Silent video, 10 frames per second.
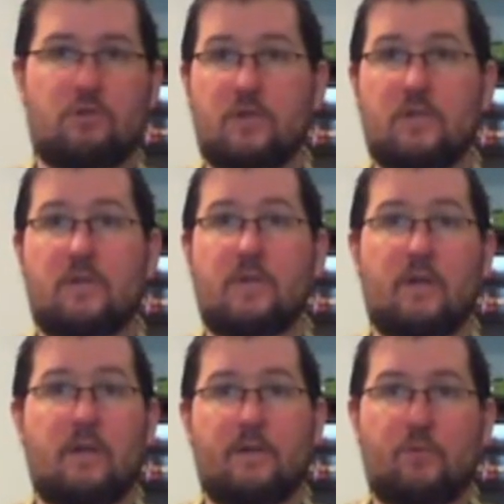just
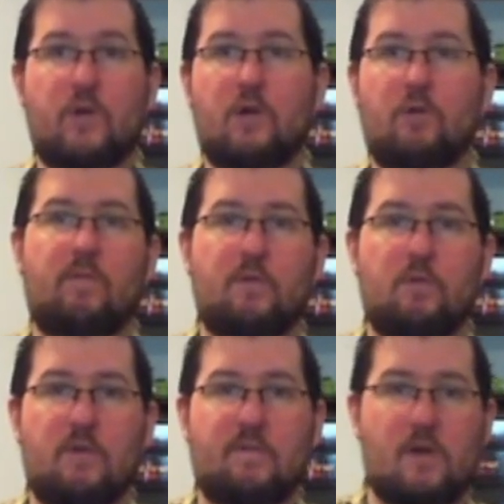a quick overview
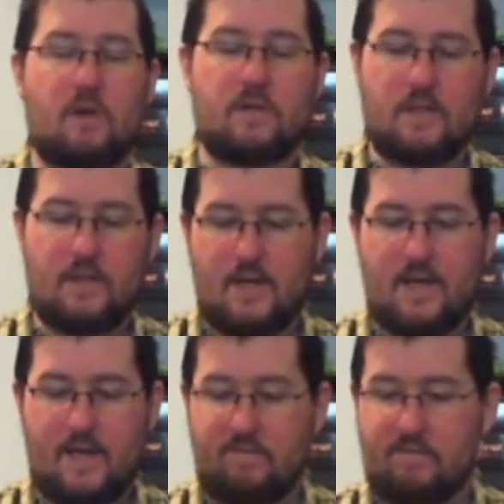of the cards that I
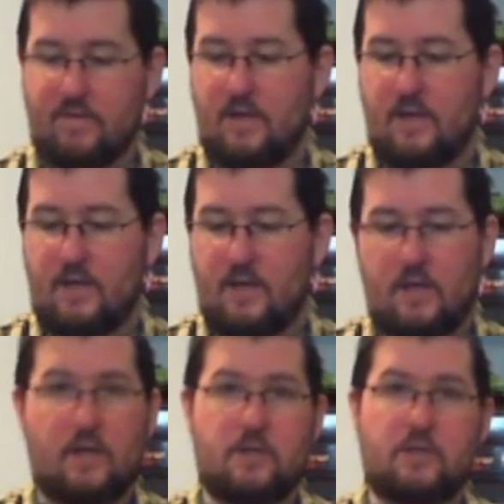have,
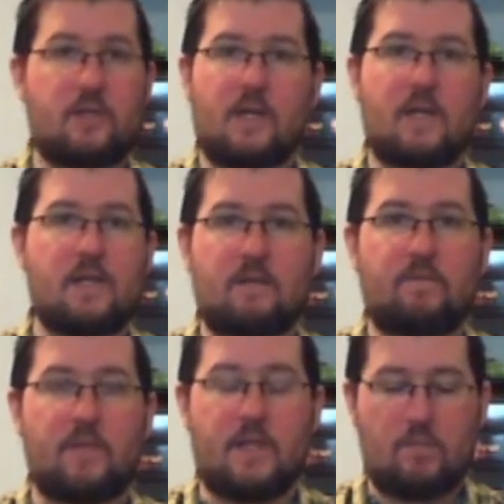just to get an idea
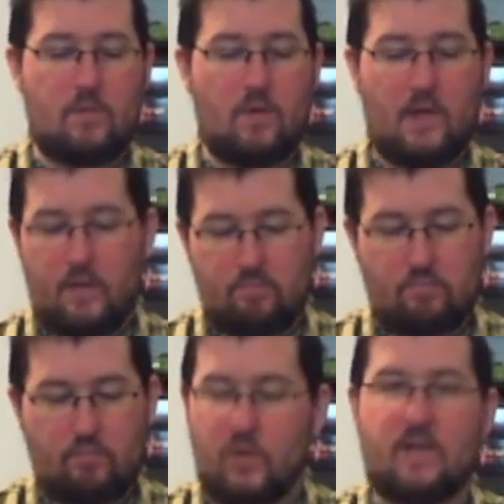of like
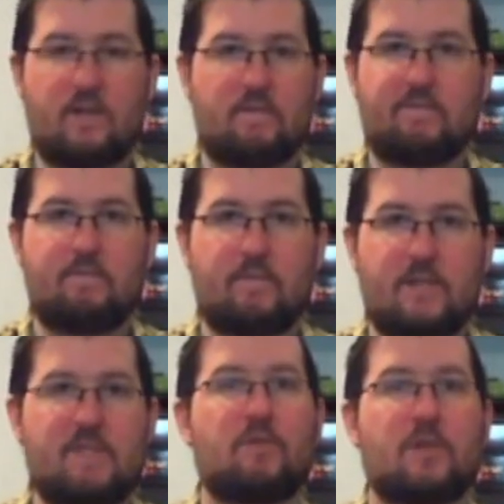what kind of
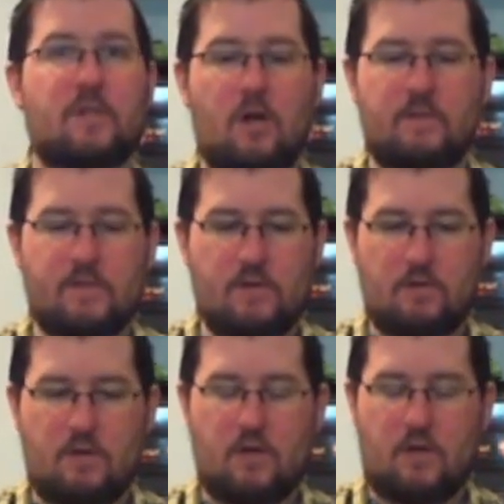different cards
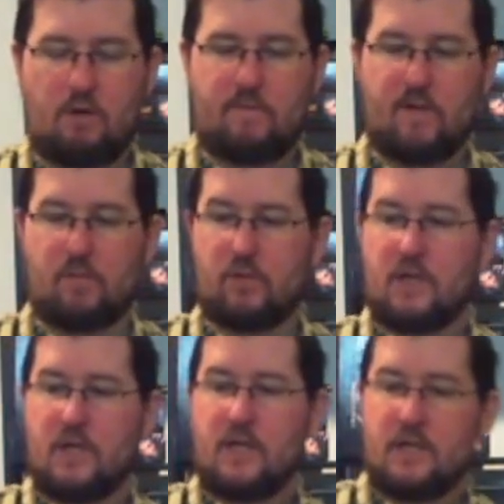there are available.
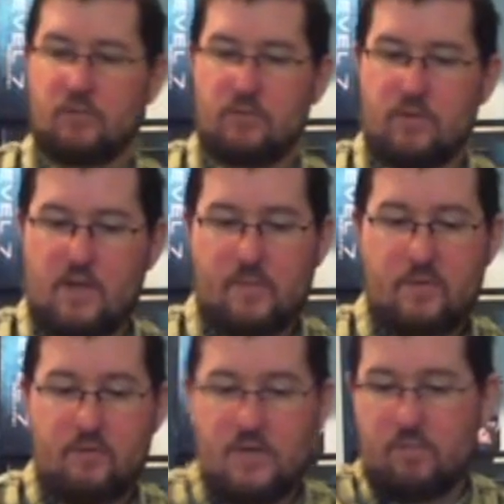So up here,
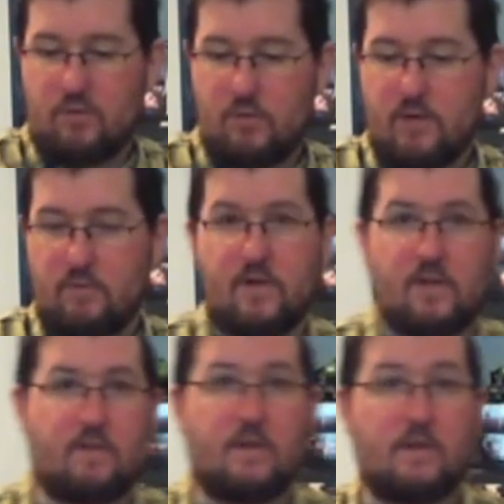the top row here, we've got
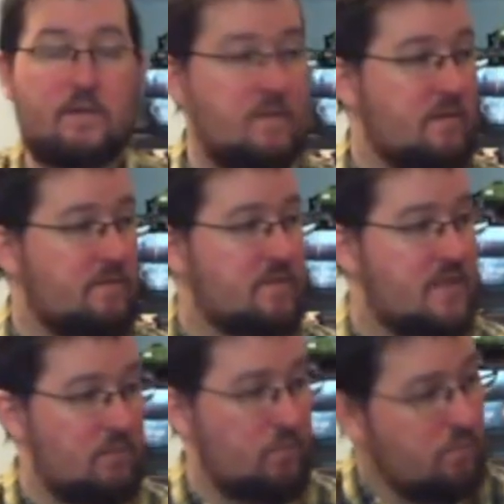the set
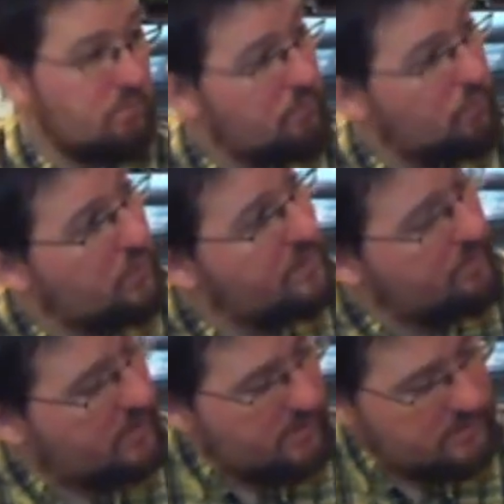1
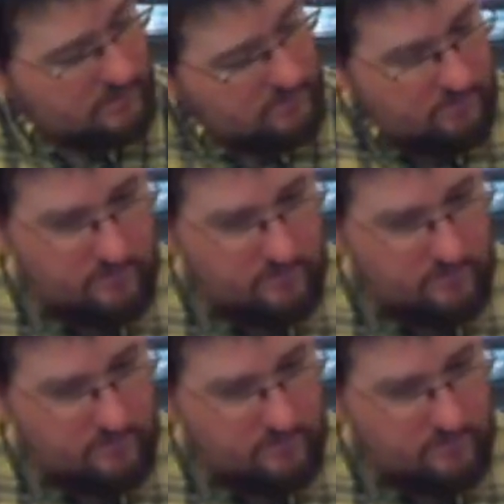box over